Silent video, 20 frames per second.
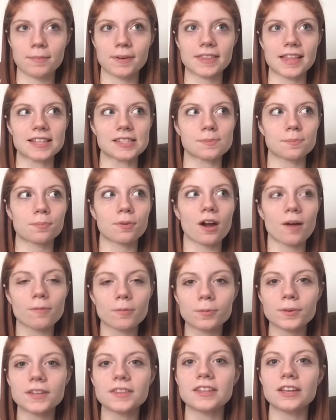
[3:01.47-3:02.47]
but that's
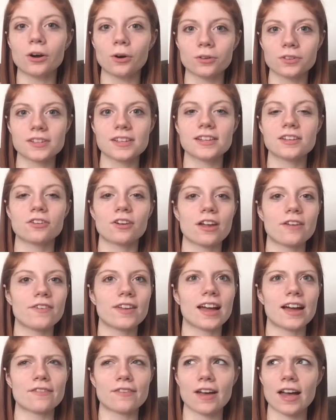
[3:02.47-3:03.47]
probably the only craving
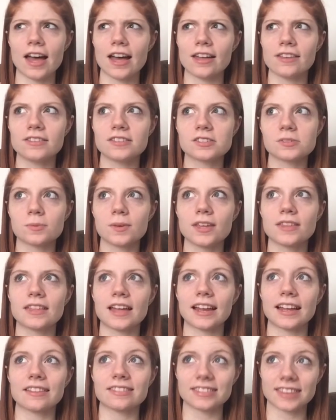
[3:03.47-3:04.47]
I've had this week that
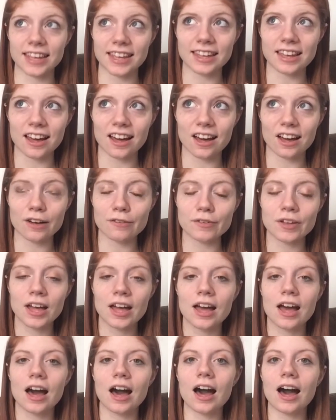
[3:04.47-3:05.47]
I can think of.
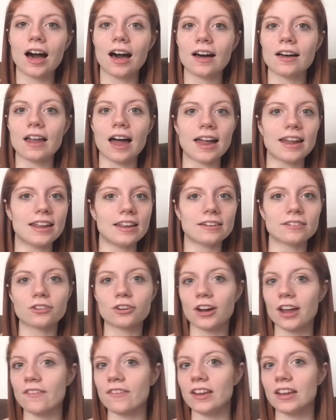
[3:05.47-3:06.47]
Uh, I didn't
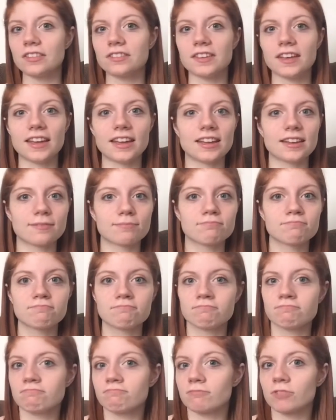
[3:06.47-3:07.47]
crave anything
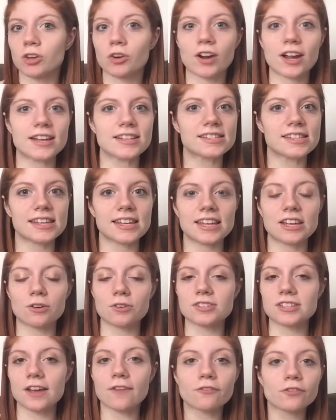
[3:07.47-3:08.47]
crazy or
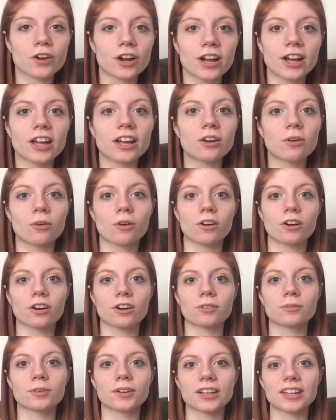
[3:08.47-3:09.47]
different
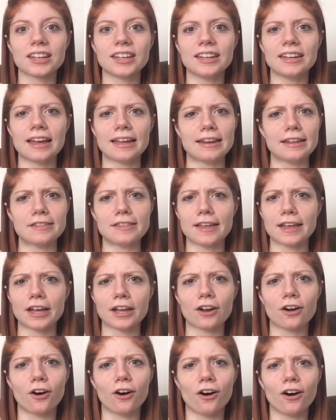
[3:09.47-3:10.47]
or really anything at
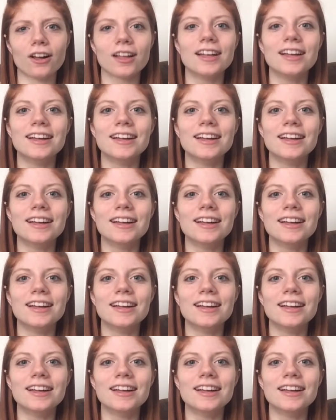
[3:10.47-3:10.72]
all.